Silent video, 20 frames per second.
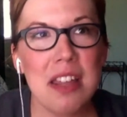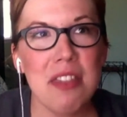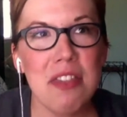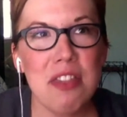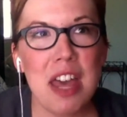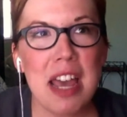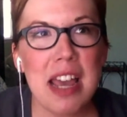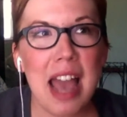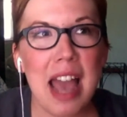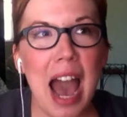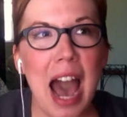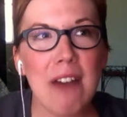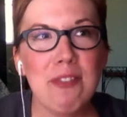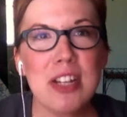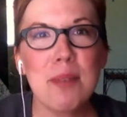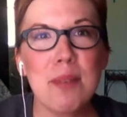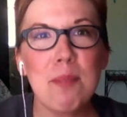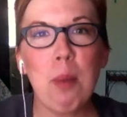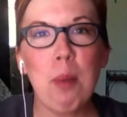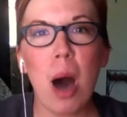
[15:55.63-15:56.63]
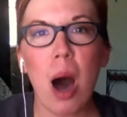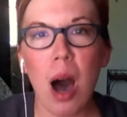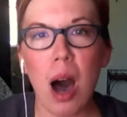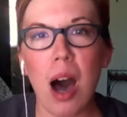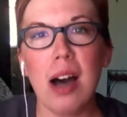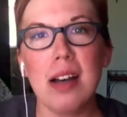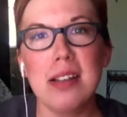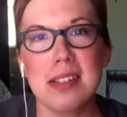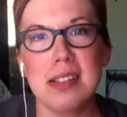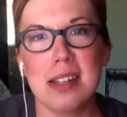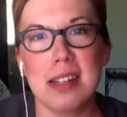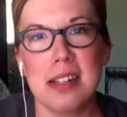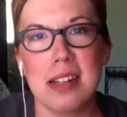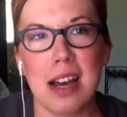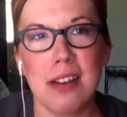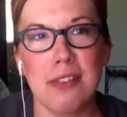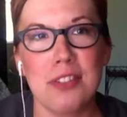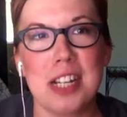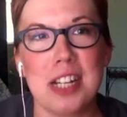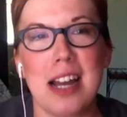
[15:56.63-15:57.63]
They haven't paused
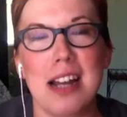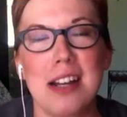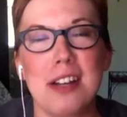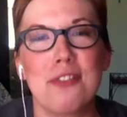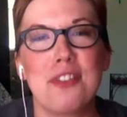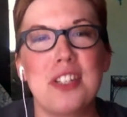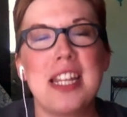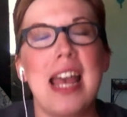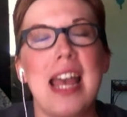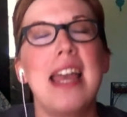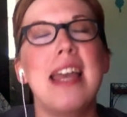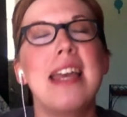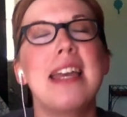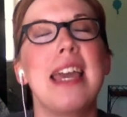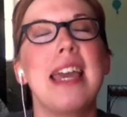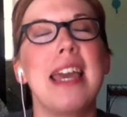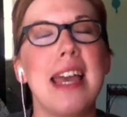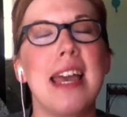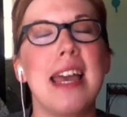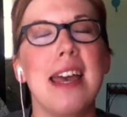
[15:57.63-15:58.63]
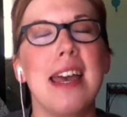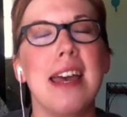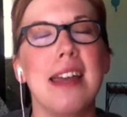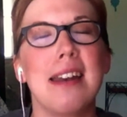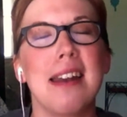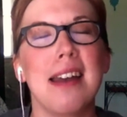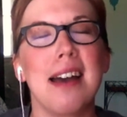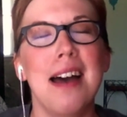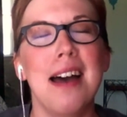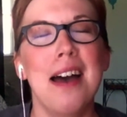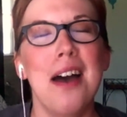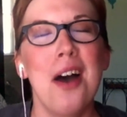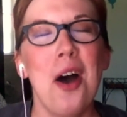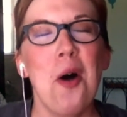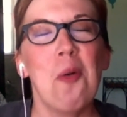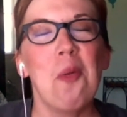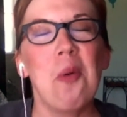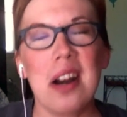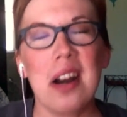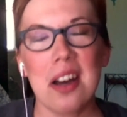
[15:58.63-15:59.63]
enough to kind of take in
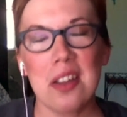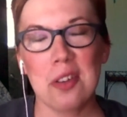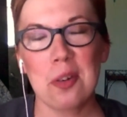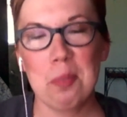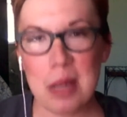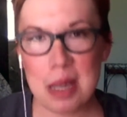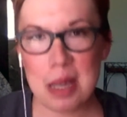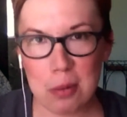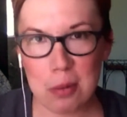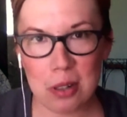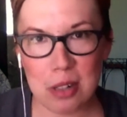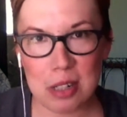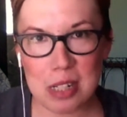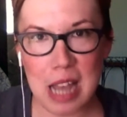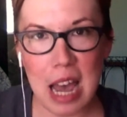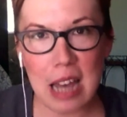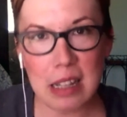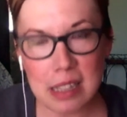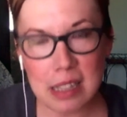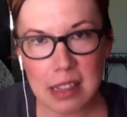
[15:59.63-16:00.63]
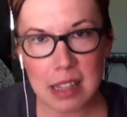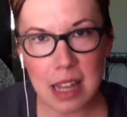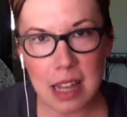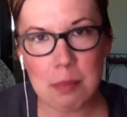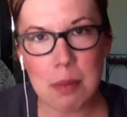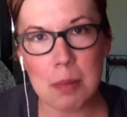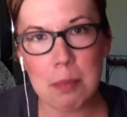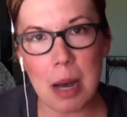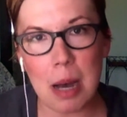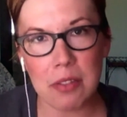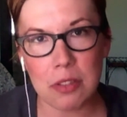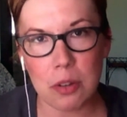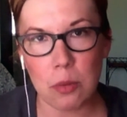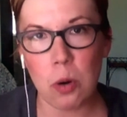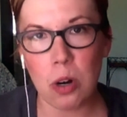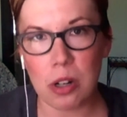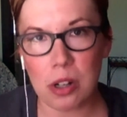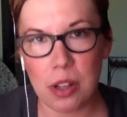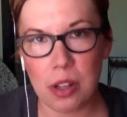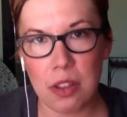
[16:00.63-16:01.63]
what other people are telling them about the
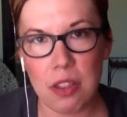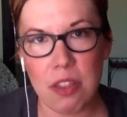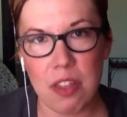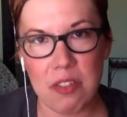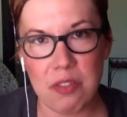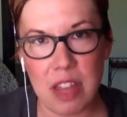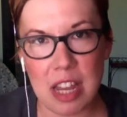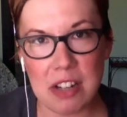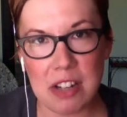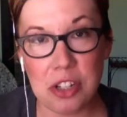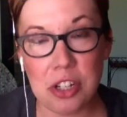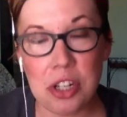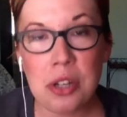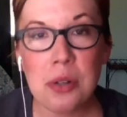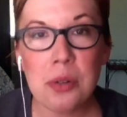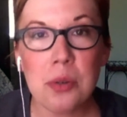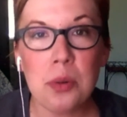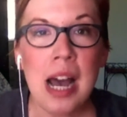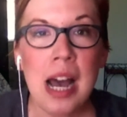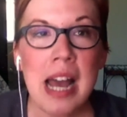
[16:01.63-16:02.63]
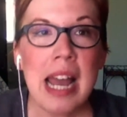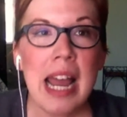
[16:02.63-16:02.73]
work that they do.